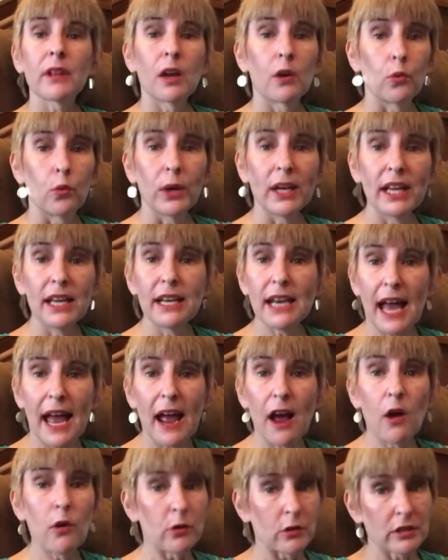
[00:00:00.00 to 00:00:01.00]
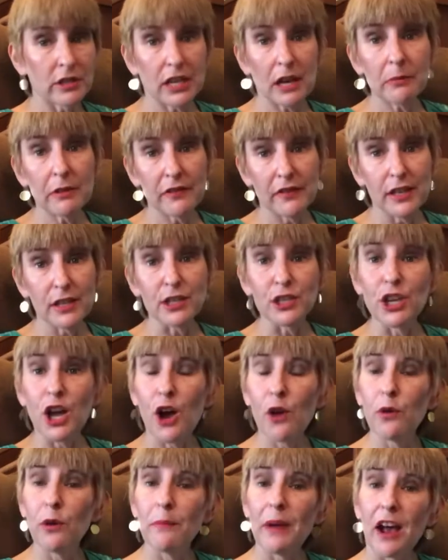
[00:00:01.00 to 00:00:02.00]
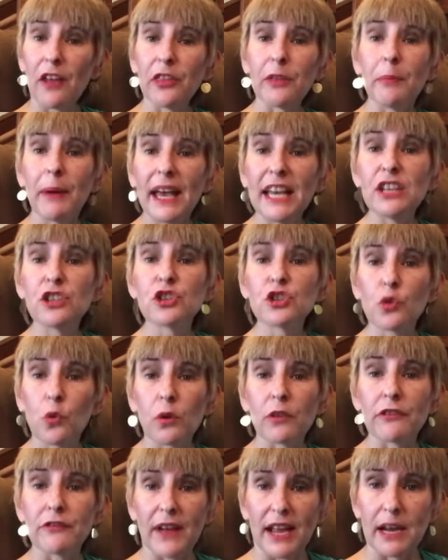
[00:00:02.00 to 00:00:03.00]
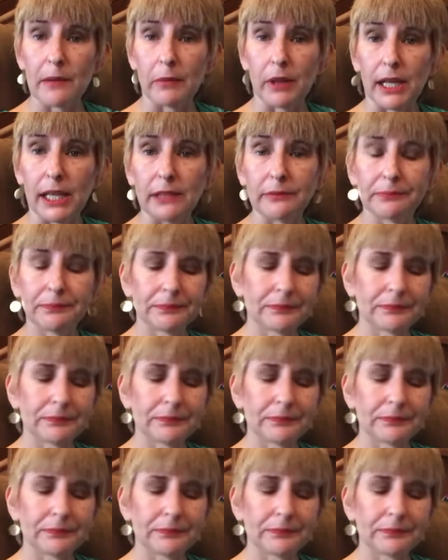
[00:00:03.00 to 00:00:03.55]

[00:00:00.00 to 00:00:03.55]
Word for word: we now, or some of us know about the Pesor family.